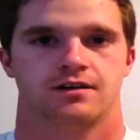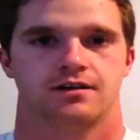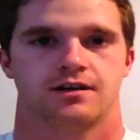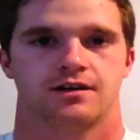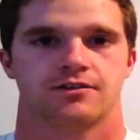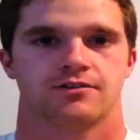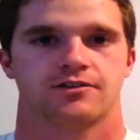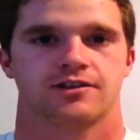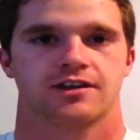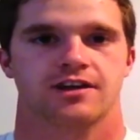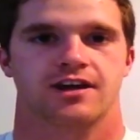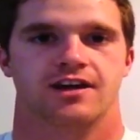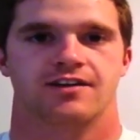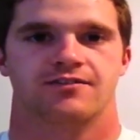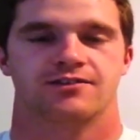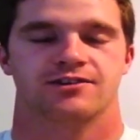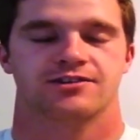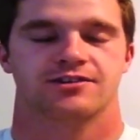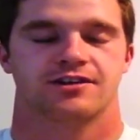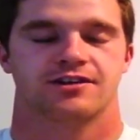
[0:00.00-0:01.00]
I don't think I
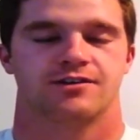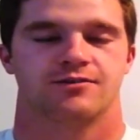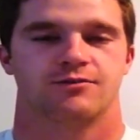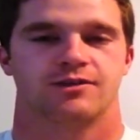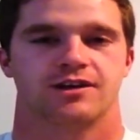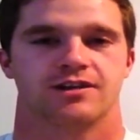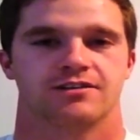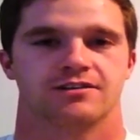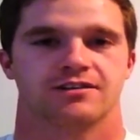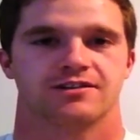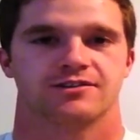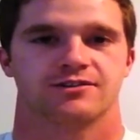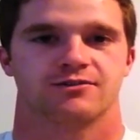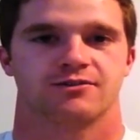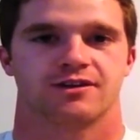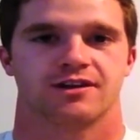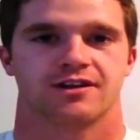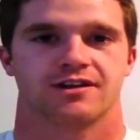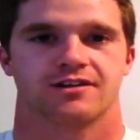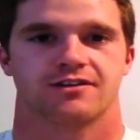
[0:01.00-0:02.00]
ever saw Winkler at the
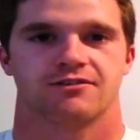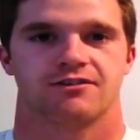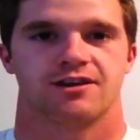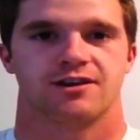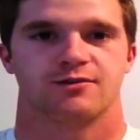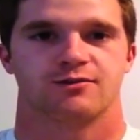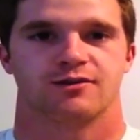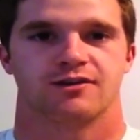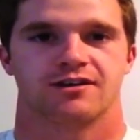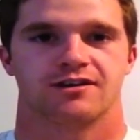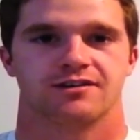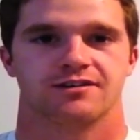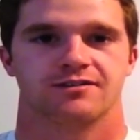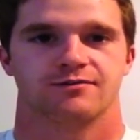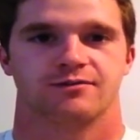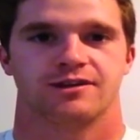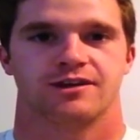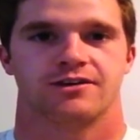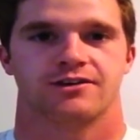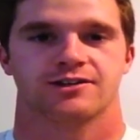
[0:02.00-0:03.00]
rink or anywhere
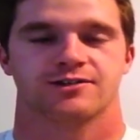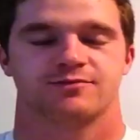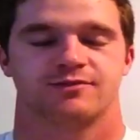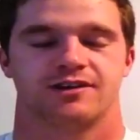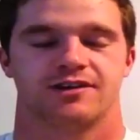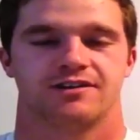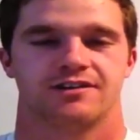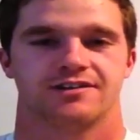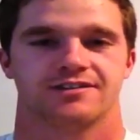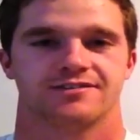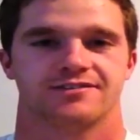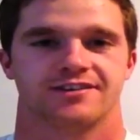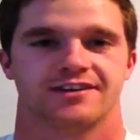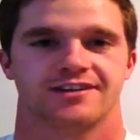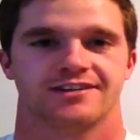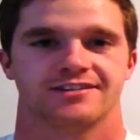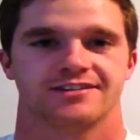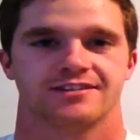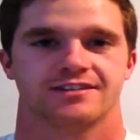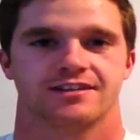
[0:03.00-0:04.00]
without a smile on his
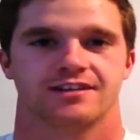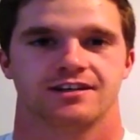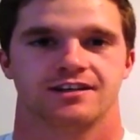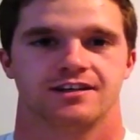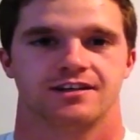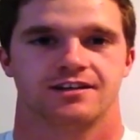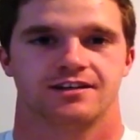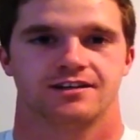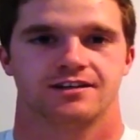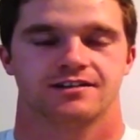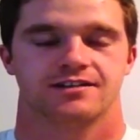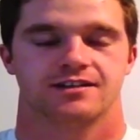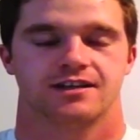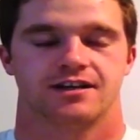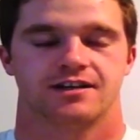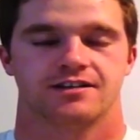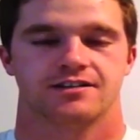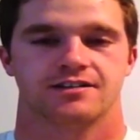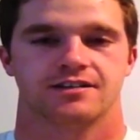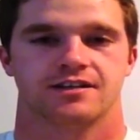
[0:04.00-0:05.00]
face. Sad
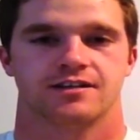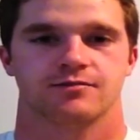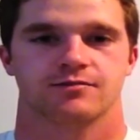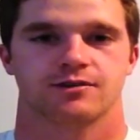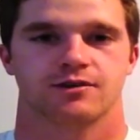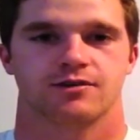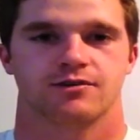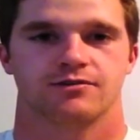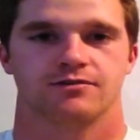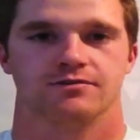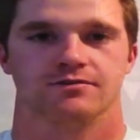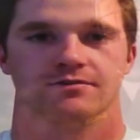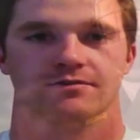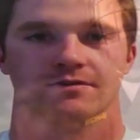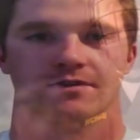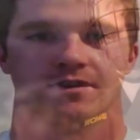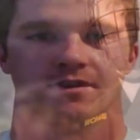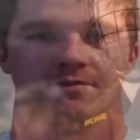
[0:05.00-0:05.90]
to see him go. Gonna